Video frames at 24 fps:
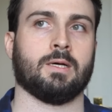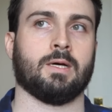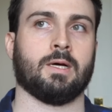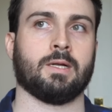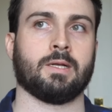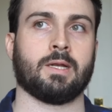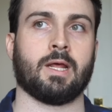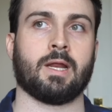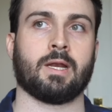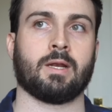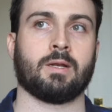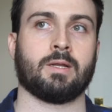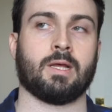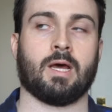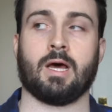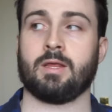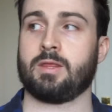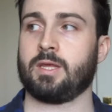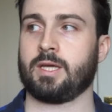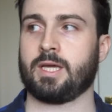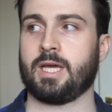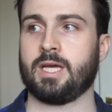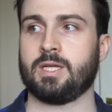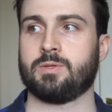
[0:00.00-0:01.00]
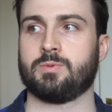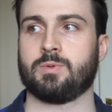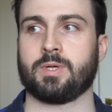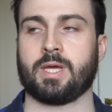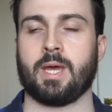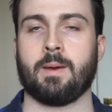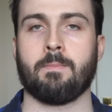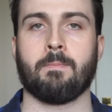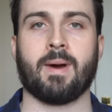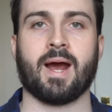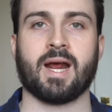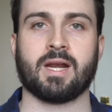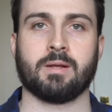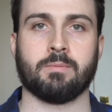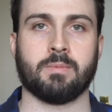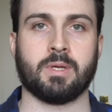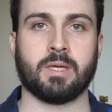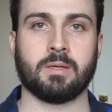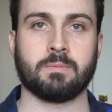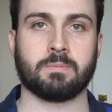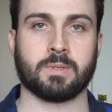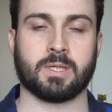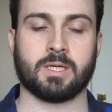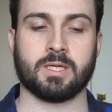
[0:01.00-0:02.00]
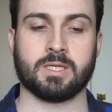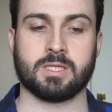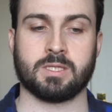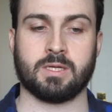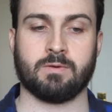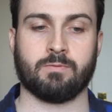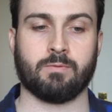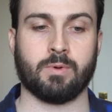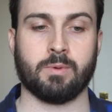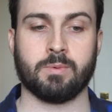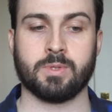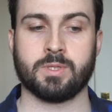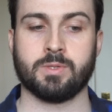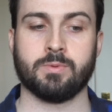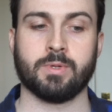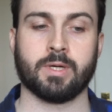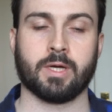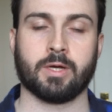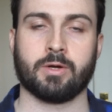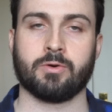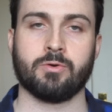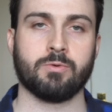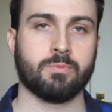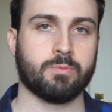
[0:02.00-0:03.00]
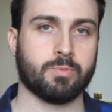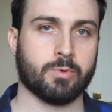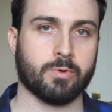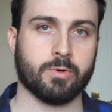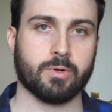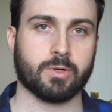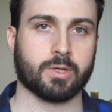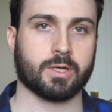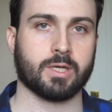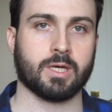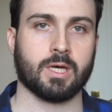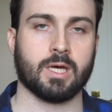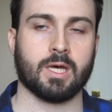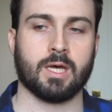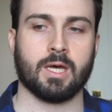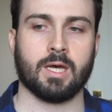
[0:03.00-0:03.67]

and then other kids would get mad at me because if we were doing a group work,